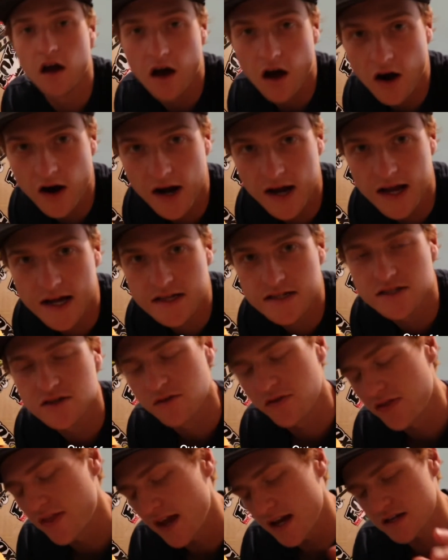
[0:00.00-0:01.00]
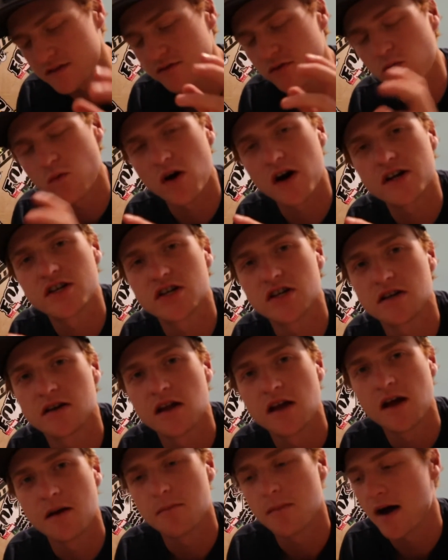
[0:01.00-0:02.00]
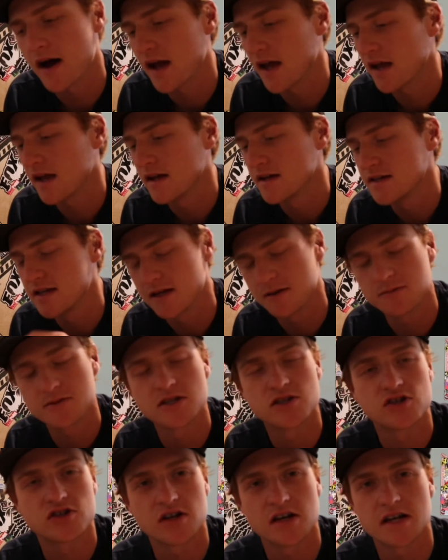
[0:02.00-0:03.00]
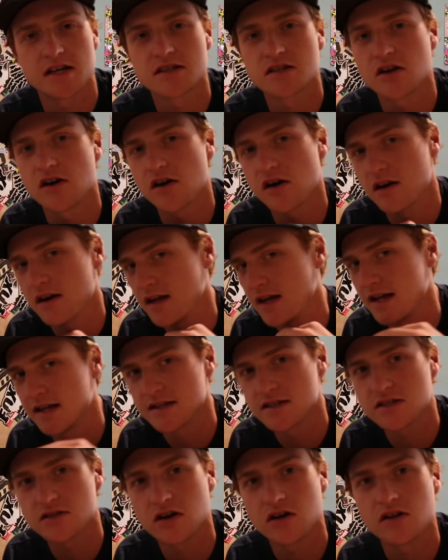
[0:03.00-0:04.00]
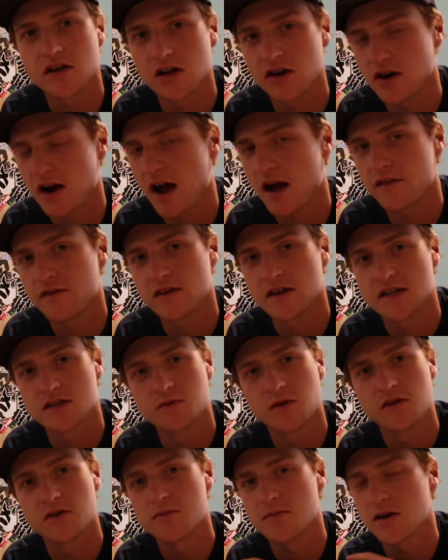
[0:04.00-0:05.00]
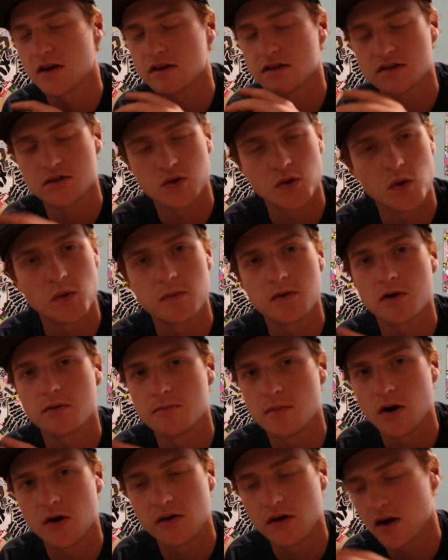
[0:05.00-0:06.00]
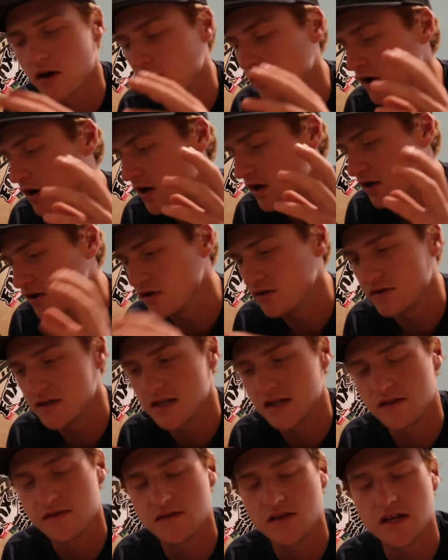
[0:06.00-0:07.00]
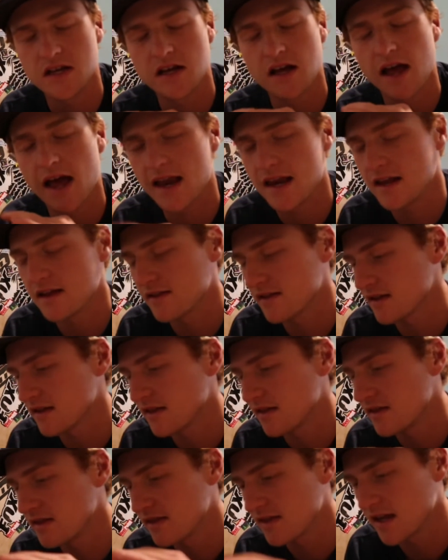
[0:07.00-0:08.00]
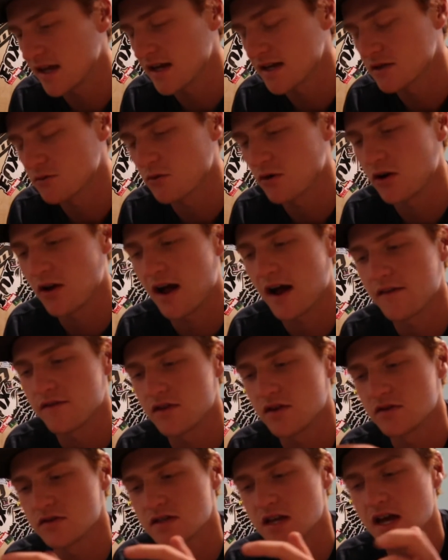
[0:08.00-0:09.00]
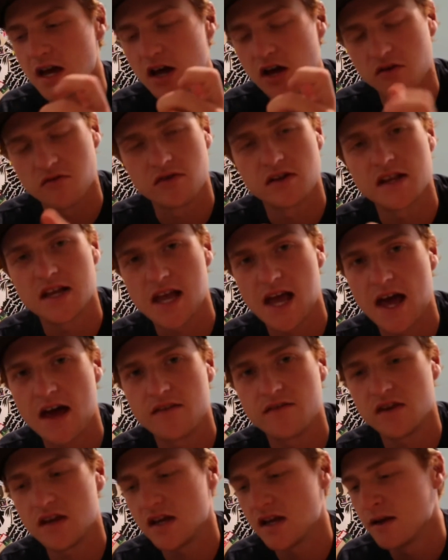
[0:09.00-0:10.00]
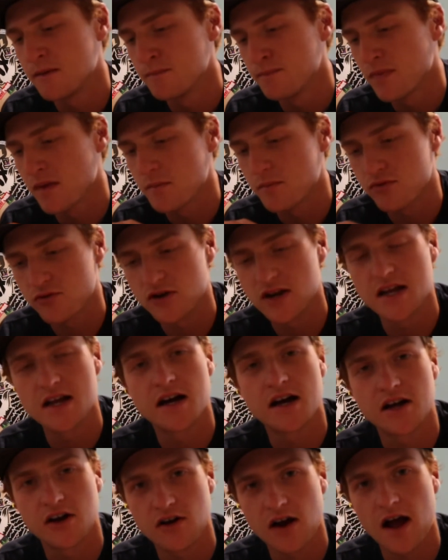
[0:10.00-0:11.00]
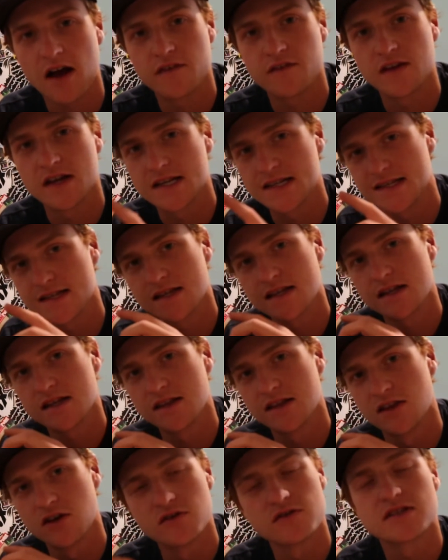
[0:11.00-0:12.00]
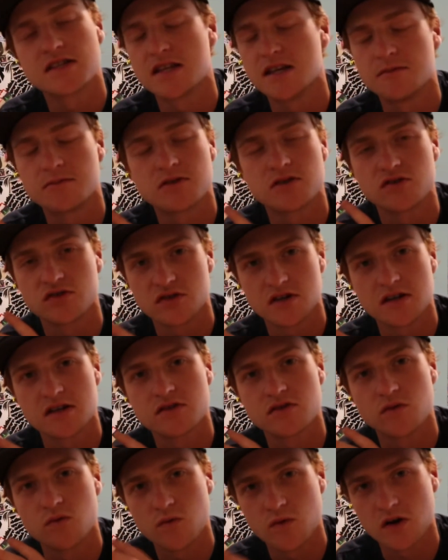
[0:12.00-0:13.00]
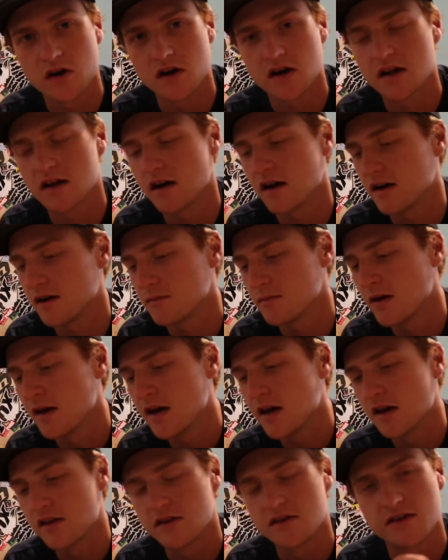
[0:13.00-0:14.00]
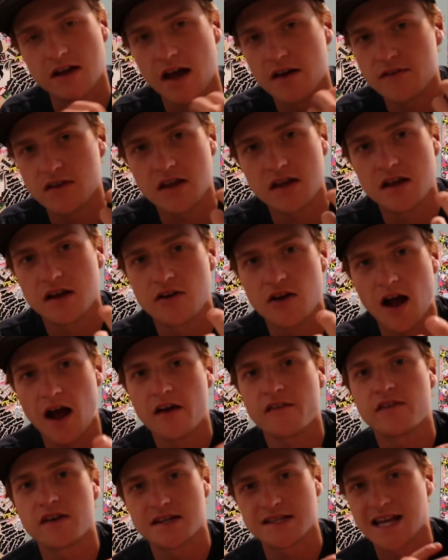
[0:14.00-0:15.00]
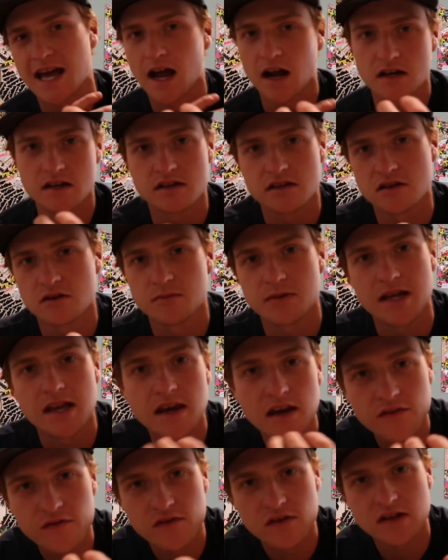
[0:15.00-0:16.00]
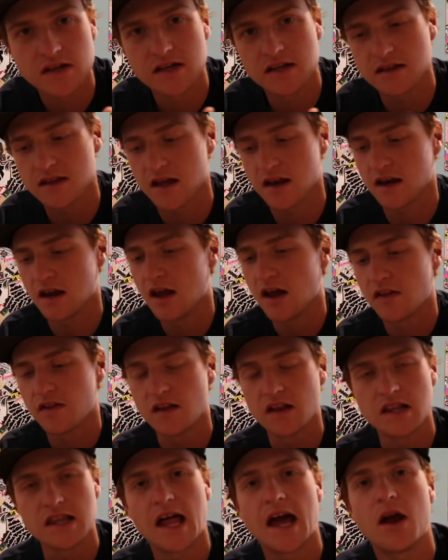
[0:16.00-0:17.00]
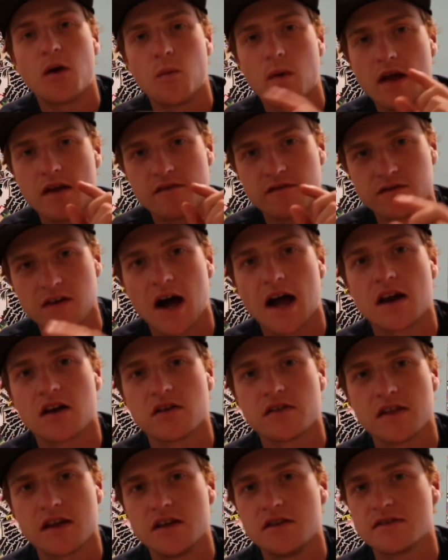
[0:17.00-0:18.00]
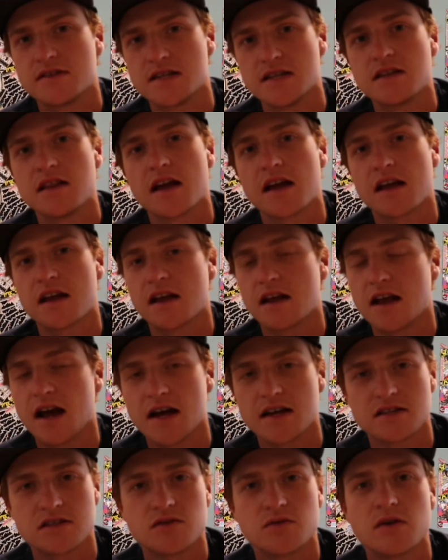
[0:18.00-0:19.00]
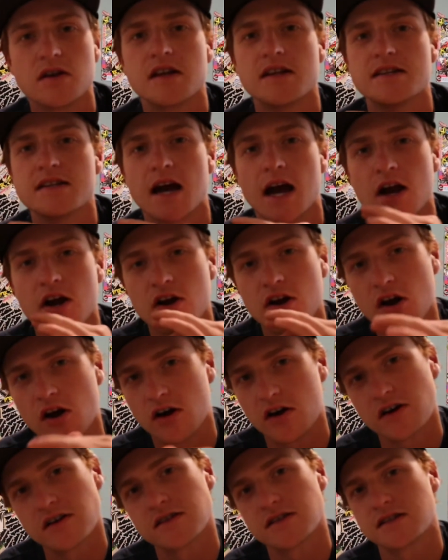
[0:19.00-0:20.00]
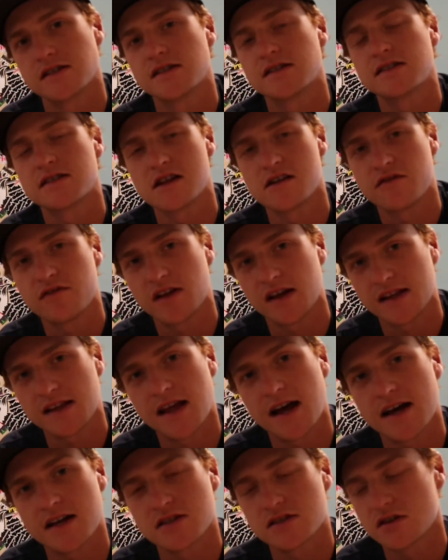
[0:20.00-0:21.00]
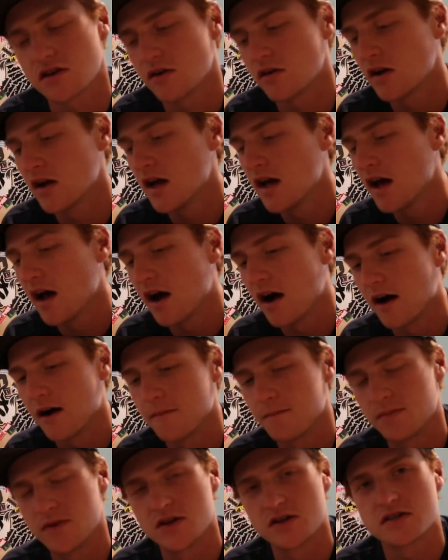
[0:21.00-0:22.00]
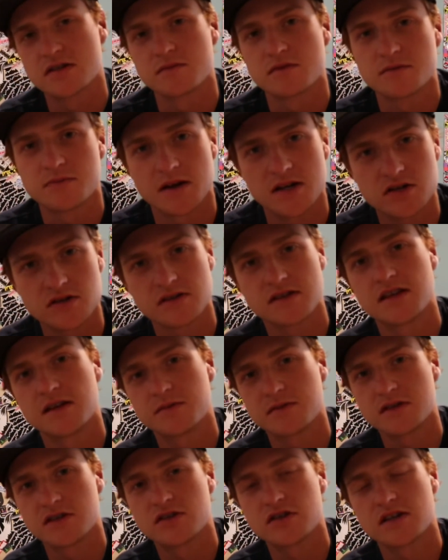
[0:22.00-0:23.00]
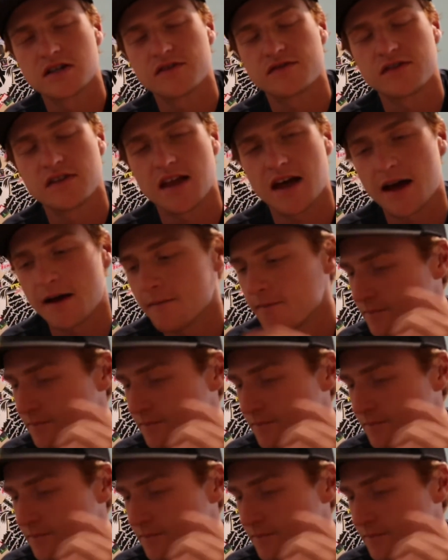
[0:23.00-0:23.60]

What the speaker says: Alright guys, so thanks for watching my tips and tricks on installing graphics, whether it be on a snowmobile, moto, UTV, any of the things where you have those really heavy pre-cut graphics. Those tips and tricks will work. The heavy graphics act a little bit differently than the lightweight vinyl that you see like guys doing entire cars in and stuff like that. So there's some special tips and tricks for that.